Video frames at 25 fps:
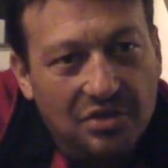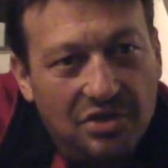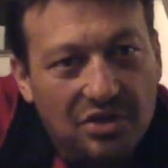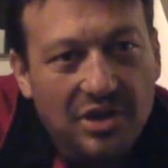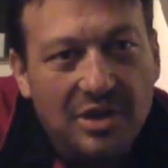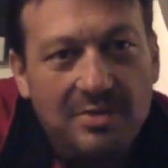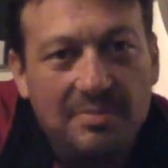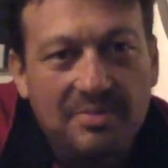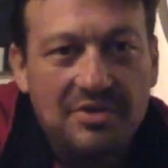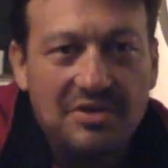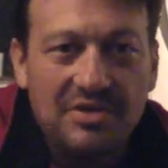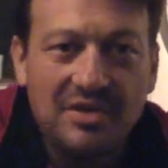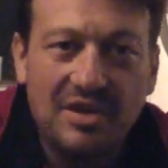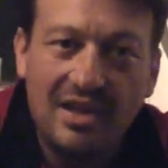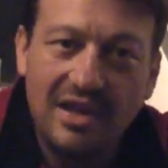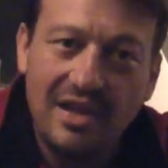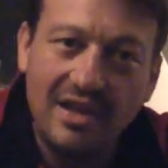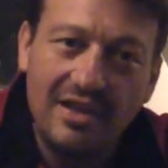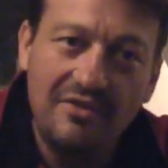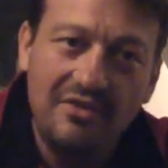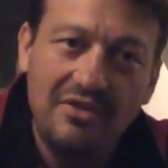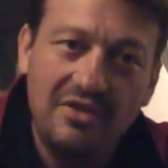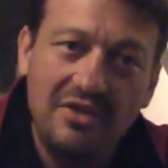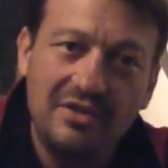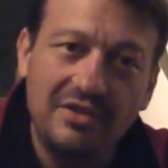jeeps they
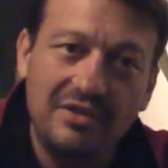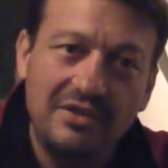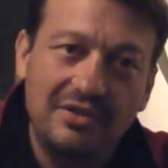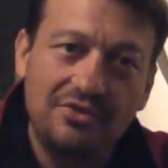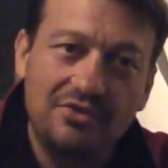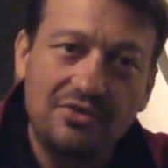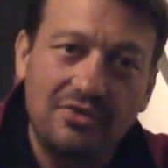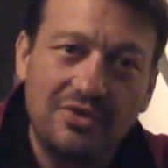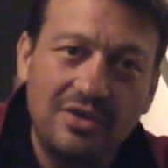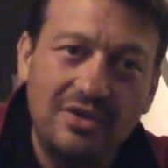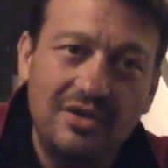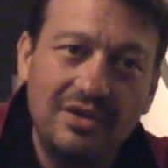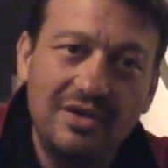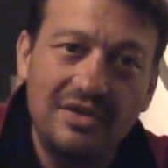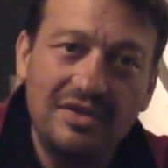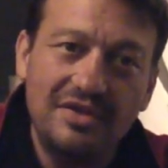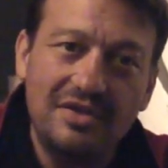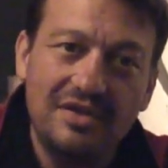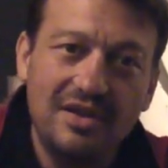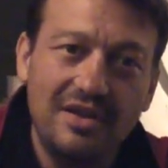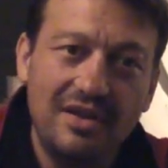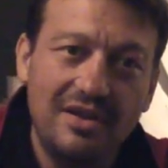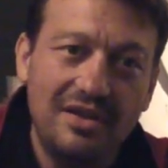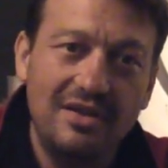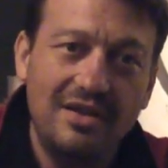have in the little trolleys.
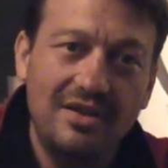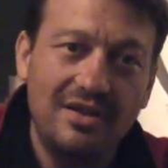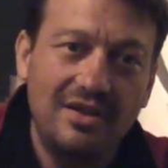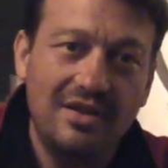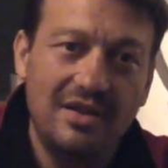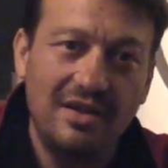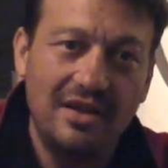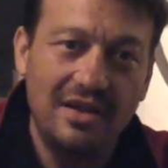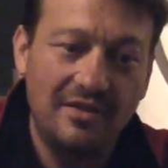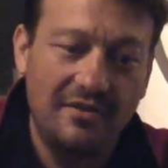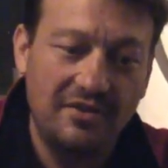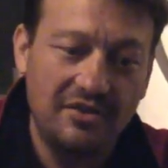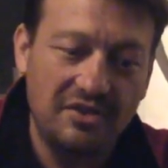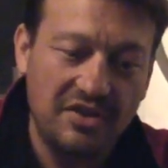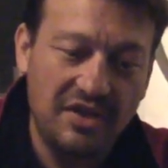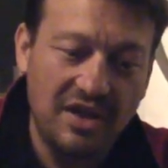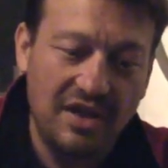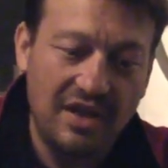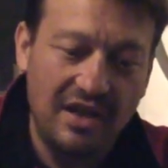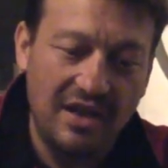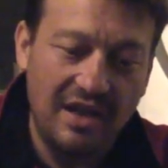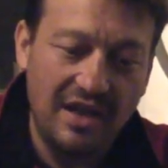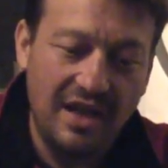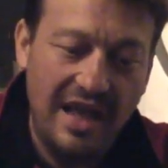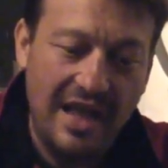Yeah, if it's
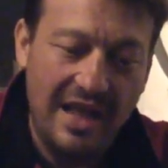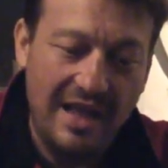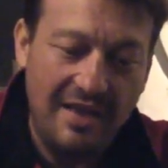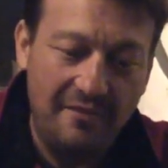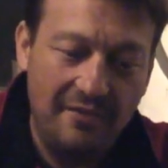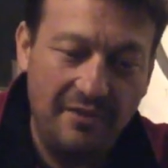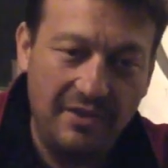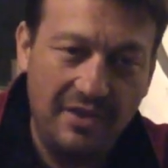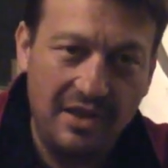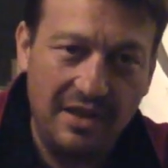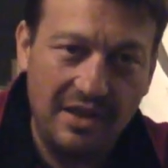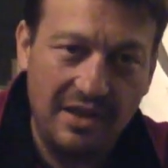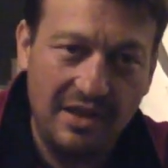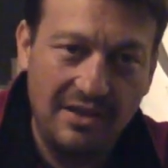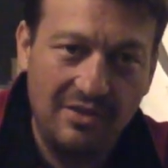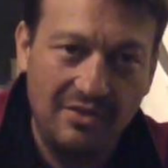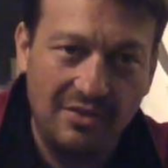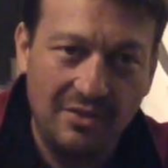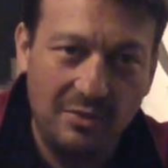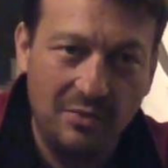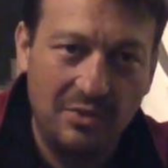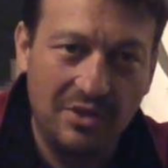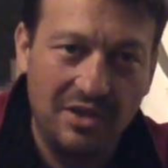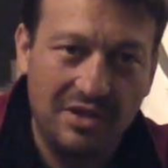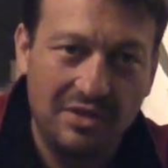heavy in
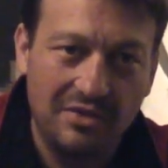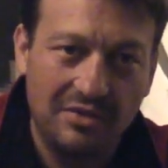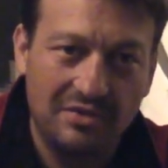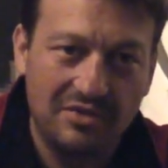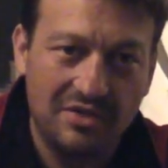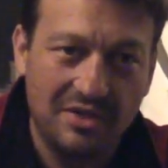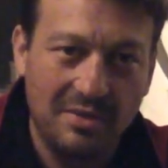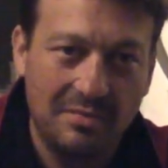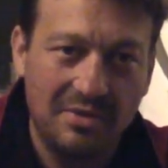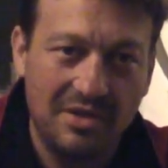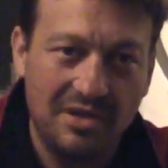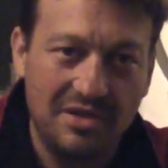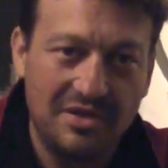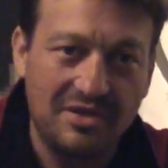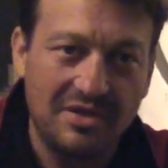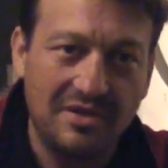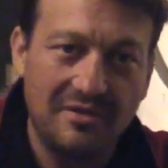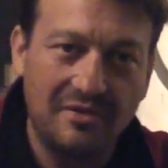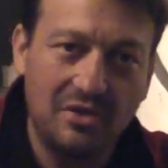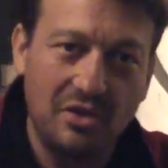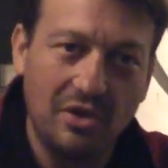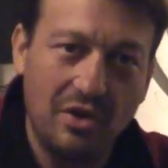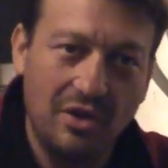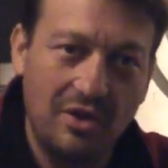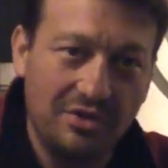the wheels, that means
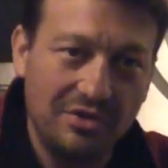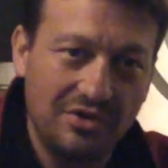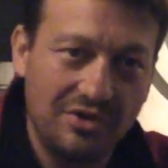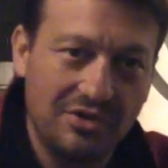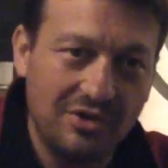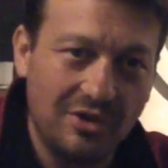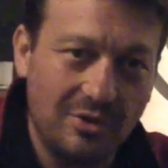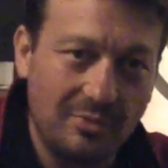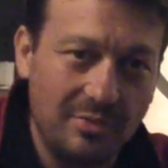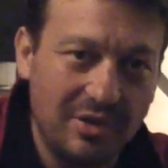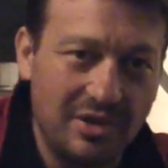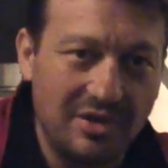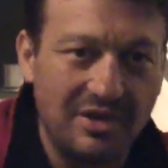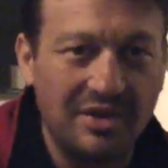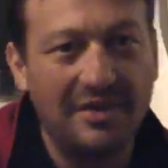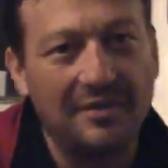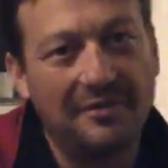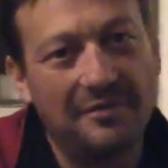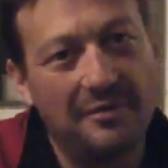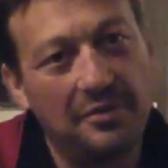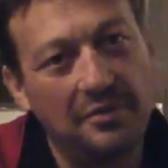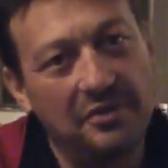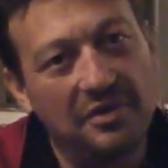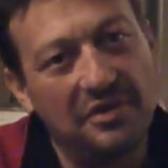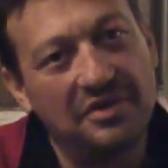they've gone shopping,
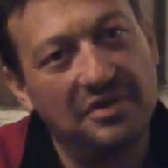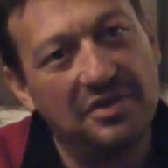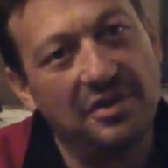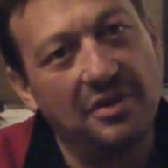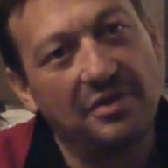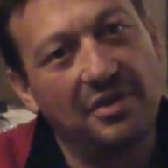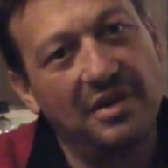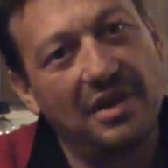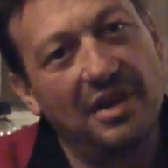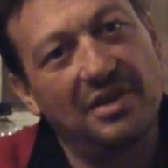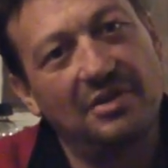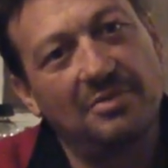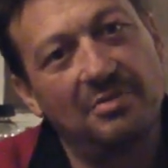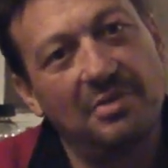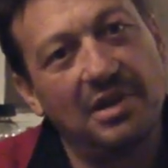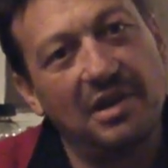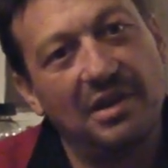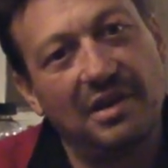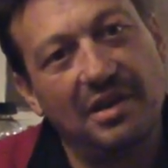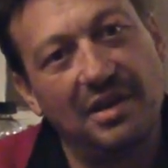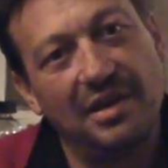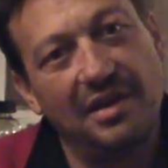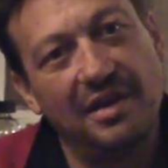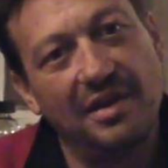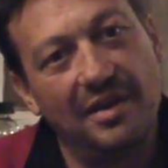therefore there's no cash money
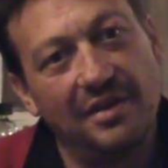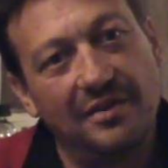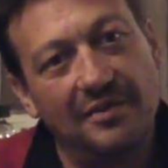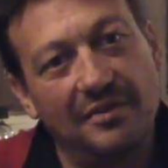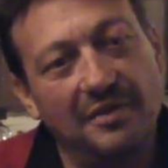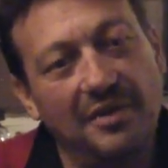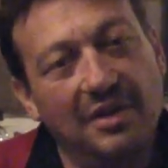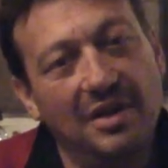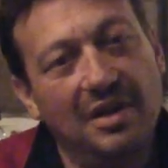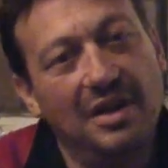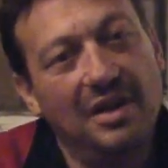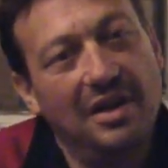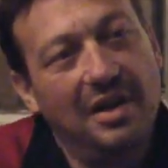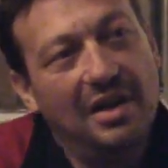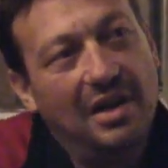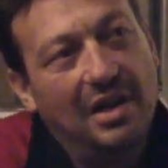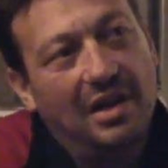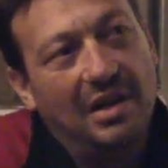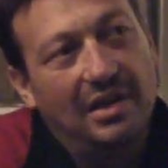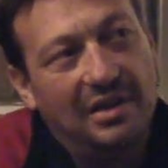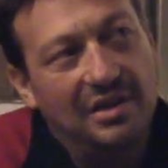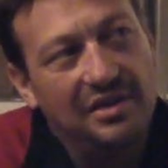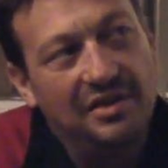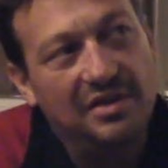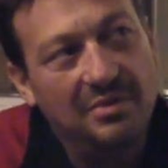to have,
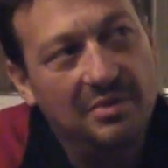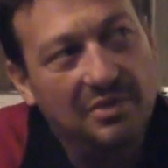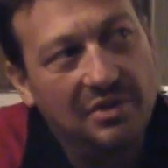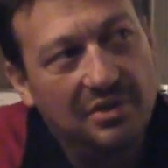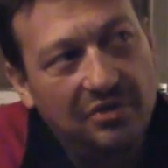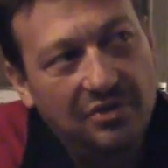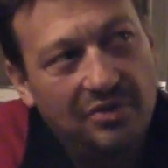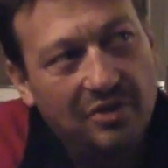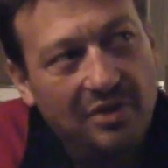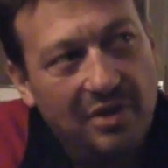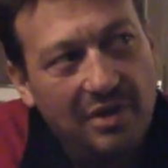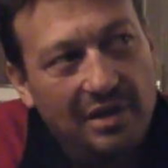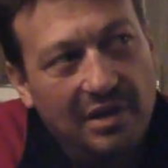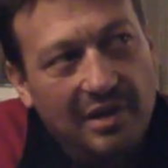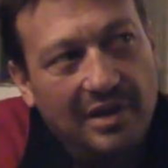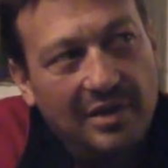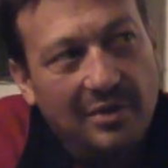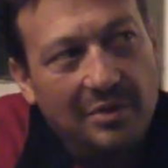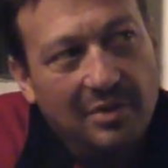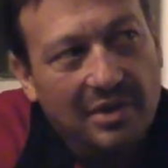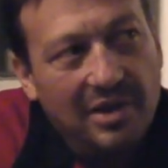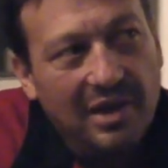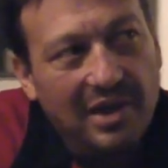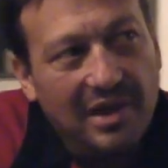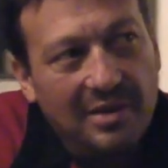unless you want to try and
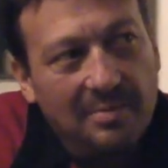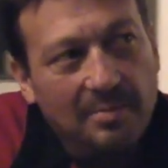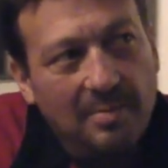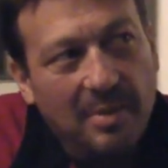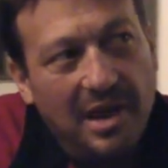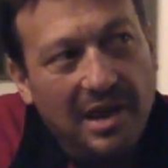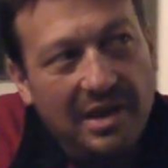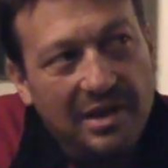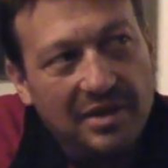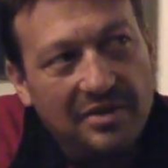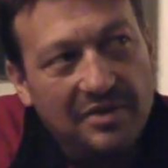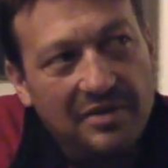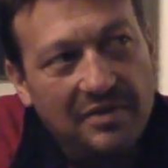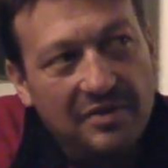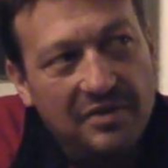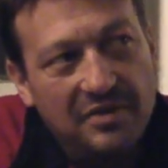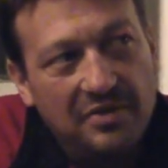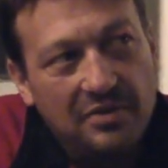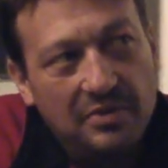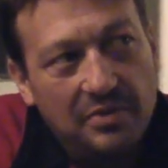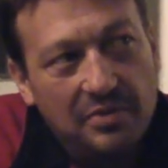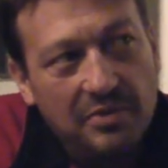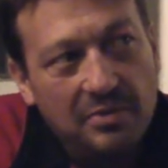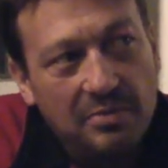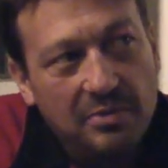liquidate punnets of
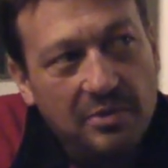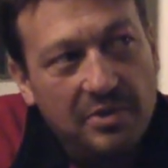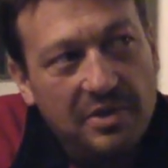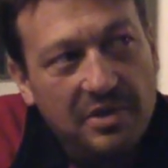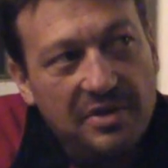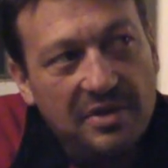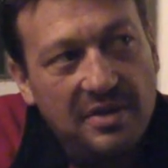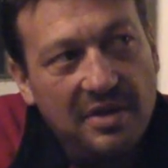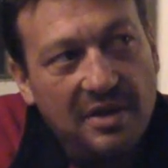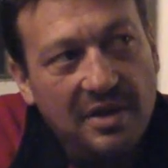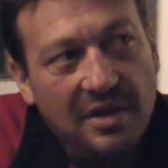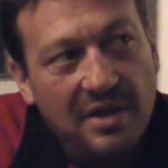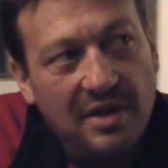strawberries.